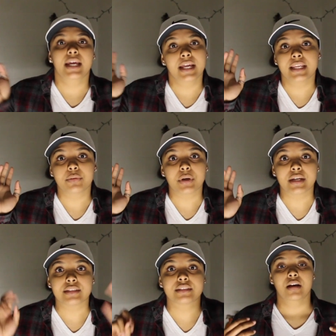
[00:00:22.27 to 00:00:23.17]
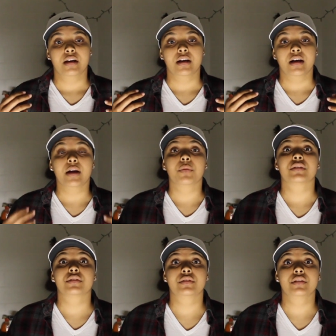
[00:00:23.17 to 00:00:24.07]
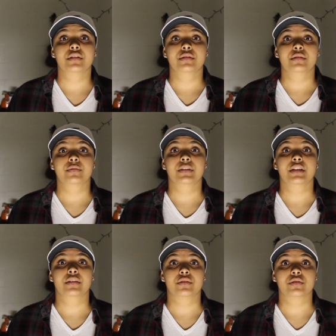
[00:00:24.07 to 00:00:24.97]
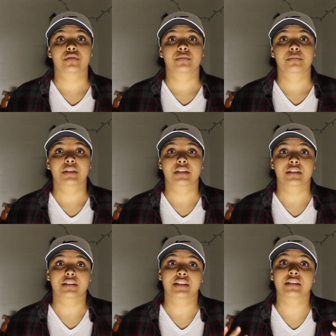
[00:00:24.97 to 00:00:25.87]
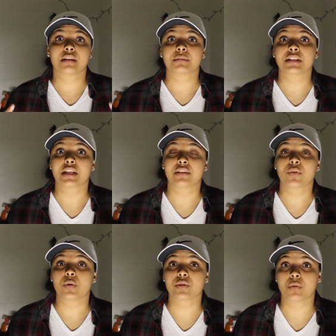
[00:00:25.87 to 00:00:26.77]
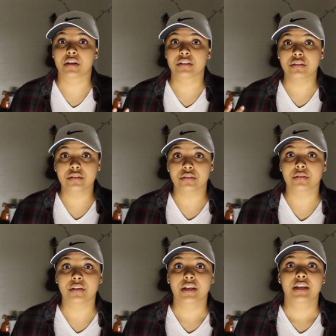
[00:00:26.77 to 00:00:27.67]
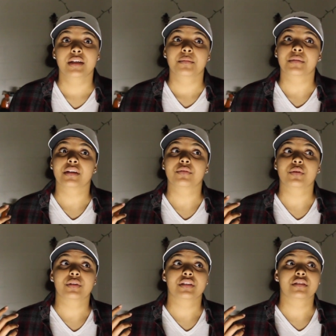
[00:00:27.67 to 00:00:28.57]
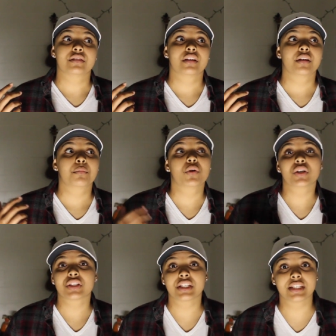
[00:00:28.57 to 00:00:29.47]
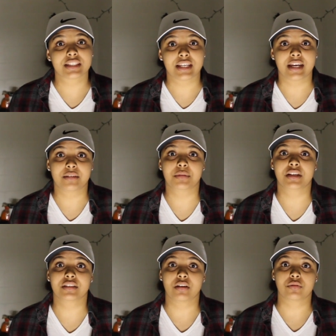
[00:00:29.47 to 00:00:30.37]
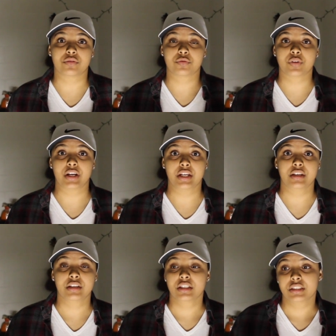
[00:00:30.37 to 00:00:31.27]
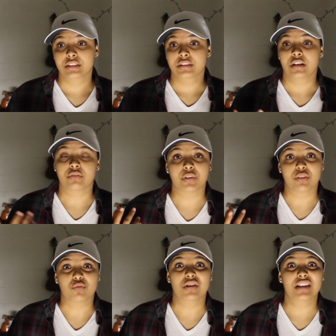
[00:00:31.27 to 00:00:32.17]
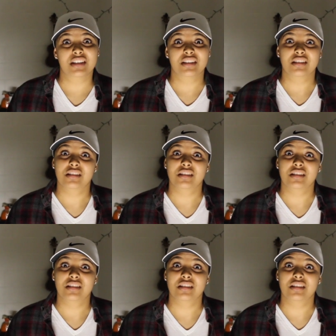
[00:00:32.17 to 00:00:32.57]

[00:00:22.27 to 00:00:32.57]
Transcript: Anyways, I want to do YouTube videos because it's something that I've always wanted to do, but I've always pushed it aside because I was afraid. Afraid of what?